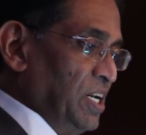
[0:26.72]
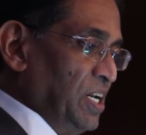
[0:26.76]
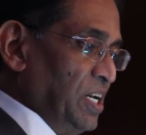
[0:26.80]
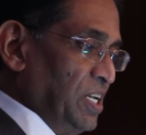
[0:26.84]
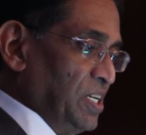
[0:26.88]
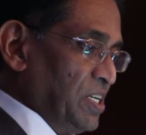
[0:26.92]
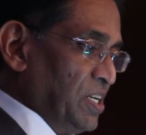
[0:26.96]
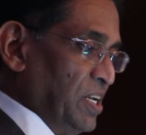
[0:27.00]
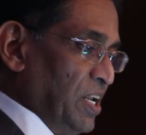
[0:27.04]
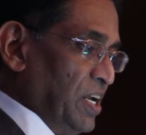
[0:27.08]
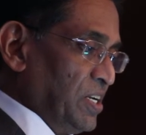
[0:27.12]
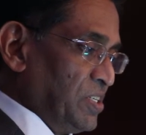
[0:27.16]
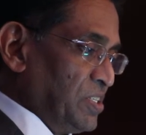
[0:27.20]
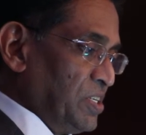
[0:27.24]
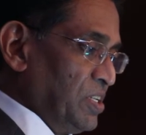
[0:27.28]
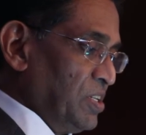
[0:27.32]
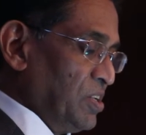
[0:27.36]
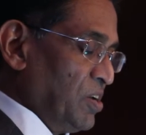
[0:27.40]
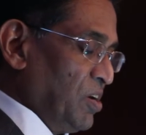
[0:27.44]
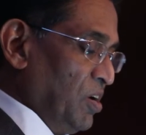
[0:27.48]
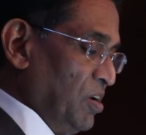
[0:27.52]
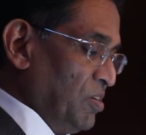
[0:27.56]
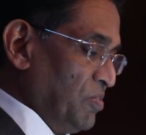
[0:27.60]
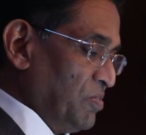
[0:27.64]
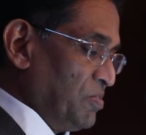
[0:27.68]
international
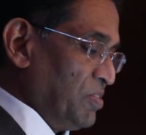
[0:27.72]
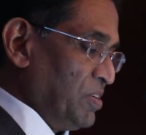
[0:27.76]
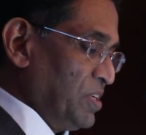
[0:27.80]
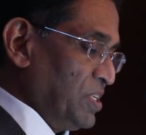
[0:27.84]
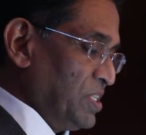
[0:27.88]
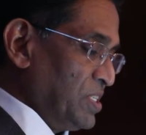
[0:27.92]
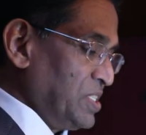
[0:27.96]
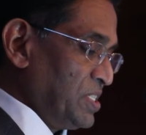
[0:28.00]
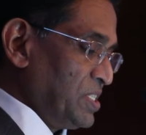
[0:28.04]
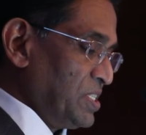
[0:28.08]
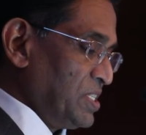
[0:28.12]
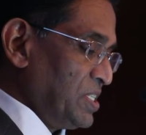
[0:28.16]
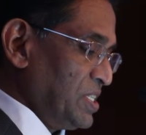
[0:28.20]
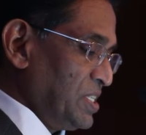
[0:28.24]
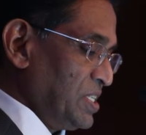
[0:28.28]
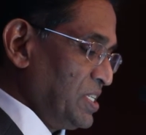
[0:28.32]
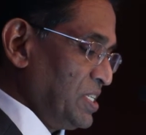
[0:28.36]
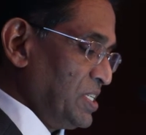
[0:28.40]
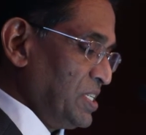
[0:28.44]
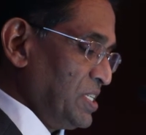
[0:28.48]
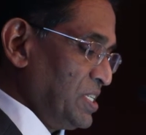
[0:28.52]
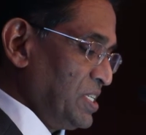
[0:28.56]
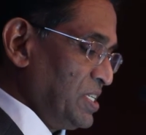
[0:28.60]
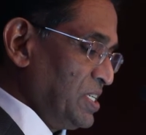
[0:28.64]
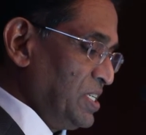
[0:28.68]
conference.
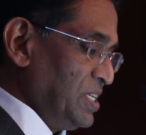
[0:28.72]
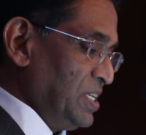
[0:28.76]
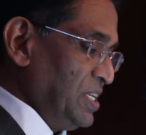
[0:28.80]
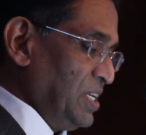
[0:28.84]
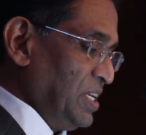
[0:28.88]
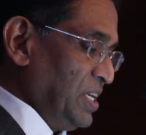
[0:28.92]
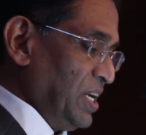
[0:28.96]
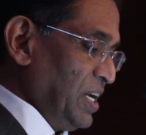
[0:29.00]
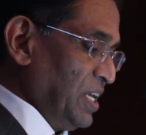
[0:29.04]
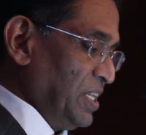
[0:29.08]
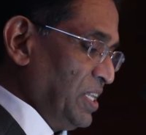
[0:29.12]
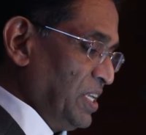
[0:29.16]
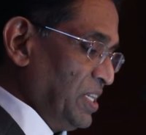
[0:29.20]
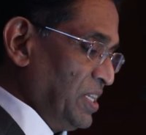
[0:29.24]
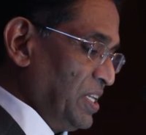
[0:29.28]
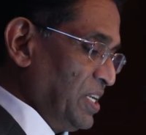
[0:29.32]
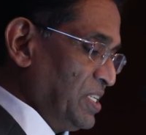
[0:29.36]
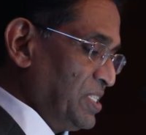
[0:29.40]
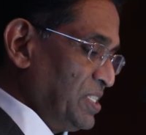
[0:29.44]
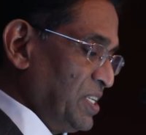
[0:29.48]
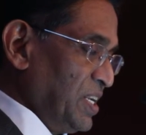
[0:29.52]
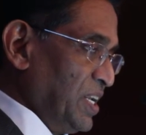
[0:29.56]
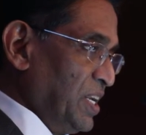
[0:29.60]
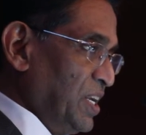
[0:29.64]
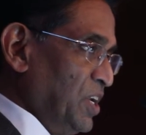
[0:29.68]
I think
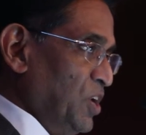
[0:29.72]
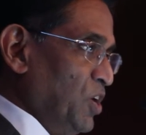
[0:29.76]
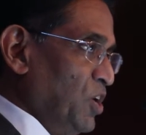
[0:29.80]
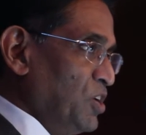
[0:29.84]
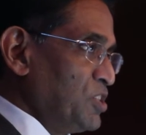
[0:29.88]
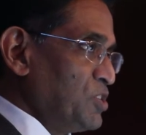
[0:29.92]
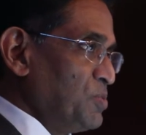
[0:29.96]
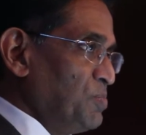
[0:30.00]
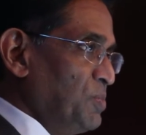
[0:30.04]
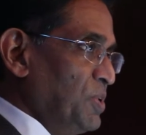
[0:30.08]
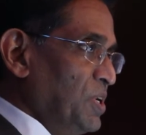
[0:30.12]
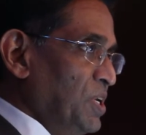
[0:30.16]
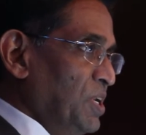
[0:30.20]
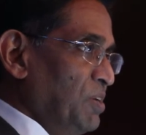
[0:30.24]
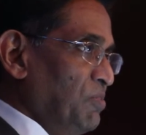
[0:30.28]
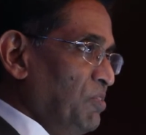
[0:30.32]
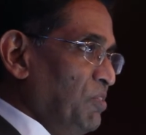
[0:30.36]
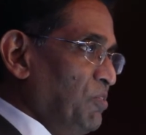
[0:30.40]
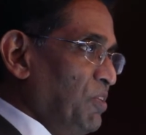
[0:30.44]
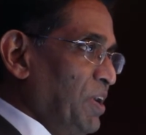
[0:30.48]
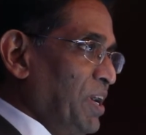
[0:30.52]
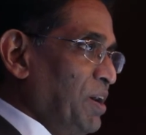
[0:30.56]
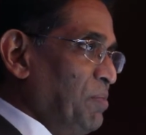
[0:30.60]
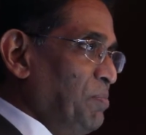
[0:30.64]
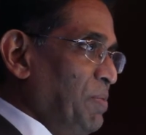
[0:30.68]
that's an endorsement of
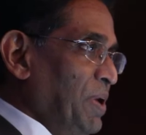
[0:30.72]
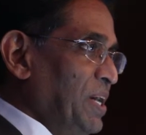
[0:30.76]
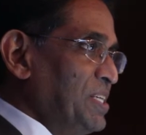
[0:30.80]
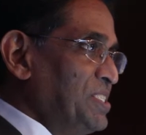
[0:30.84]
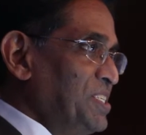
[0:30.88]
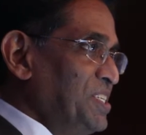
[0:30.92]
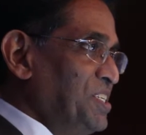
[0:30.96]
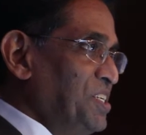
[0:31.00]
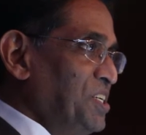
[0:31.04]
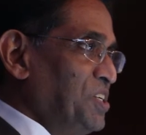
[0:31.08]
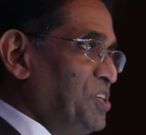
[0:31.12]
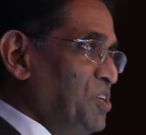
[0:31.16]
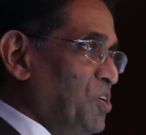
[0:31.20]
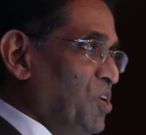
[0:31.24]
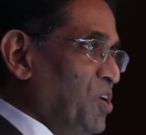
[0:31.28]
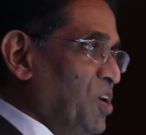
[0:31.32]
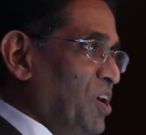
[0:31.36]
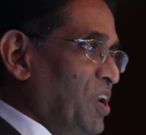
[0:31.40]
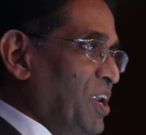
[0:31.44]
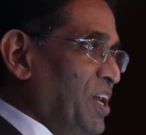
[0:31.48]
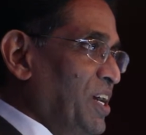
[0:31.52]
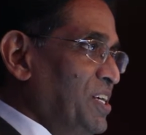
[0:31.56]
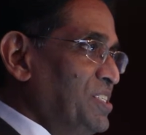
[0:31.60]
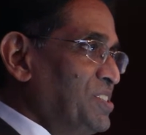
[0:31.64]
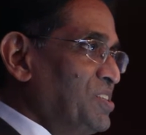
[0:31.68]
our capacity to
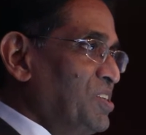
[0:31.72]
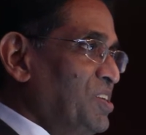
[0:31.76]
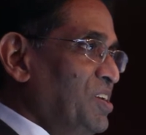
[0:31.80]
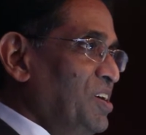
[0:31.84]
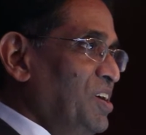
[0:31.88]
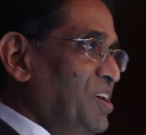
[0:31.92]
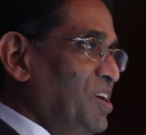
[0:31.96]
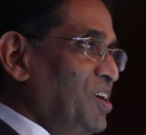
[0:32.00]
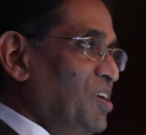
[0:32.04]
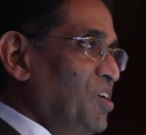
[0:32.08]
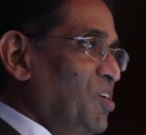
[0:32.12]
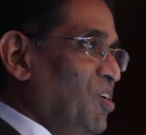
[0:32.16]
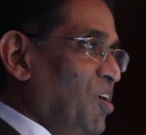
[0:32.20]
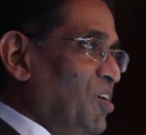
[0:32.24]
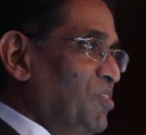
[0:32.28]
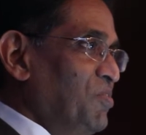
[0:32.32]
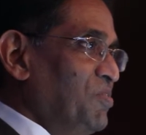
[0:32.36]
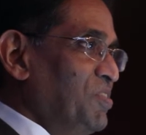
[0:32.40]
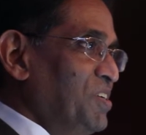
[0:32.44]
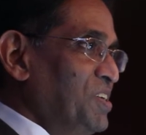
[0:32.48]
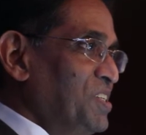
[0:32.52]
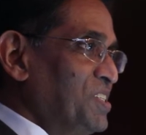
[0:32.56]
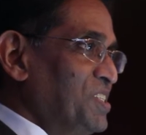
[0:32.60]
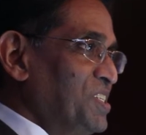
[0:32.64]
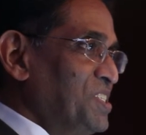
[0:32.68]
organize
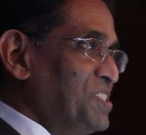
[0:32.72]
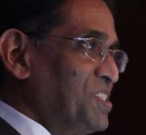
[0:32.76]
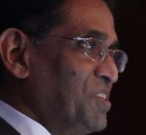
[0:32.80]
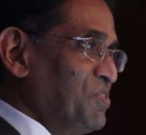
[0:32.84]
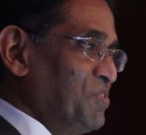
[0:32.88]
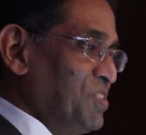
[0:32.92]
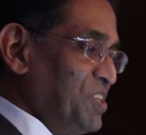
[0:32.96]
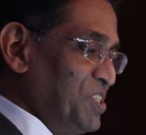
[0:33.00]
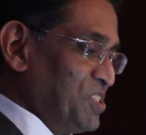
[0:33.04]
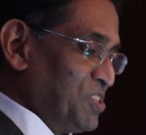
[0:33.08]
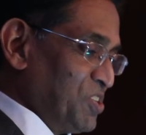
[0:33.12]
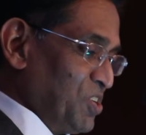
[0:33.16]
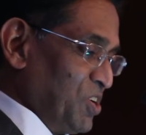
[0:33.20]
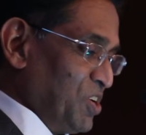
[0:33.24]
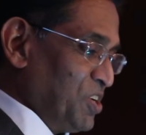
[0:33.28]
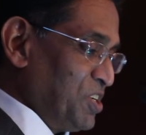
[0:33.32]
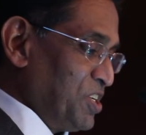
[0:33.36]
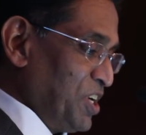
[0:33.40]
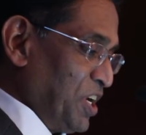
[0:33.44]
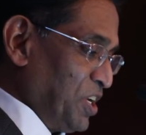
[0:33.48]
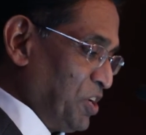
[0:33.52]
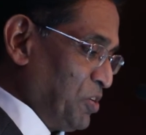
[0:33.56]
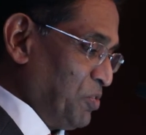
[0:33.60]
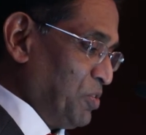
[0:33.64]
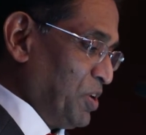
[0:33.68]
conferences of this sort.
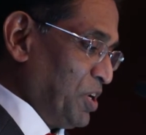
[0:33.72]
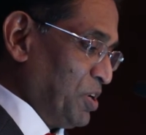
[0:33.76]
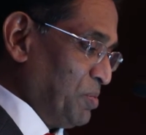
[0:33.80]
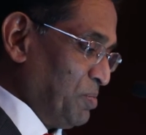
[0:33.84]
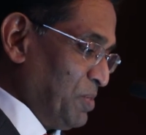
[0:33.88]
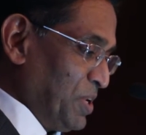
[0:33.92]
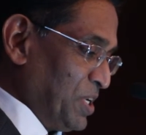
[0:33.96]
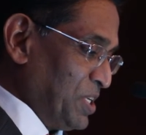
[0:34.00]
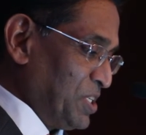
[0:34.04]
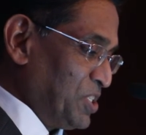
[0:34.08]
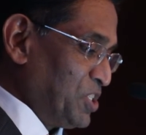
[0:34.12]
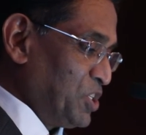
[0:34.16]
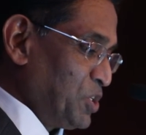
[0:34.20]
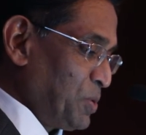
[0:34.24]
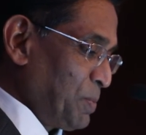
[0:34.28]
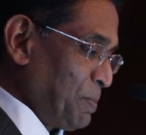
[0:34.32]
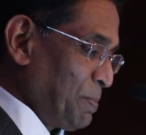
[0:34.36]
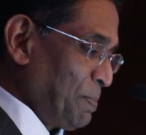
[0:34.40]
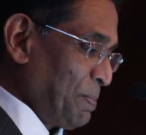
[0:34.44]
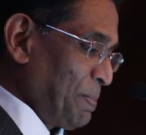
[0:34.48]
Thank you very much.